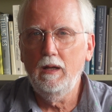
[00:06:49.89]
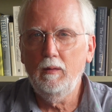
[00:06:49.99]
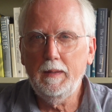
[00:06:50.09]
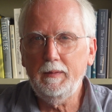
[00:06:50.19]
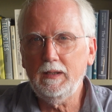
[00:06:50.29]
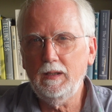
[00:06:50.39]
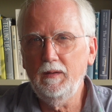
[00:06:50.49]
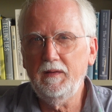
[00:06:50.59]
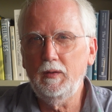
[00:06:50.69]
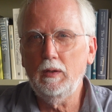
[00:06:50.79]
Remember to
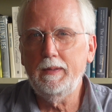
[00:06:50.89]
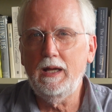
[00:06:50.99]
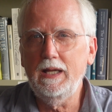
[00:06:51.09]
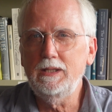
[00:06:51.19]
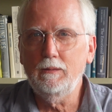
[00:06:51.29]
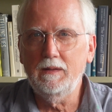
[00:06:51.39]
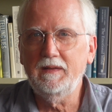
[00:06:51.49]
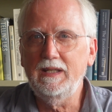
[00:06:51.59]
close the door behind you as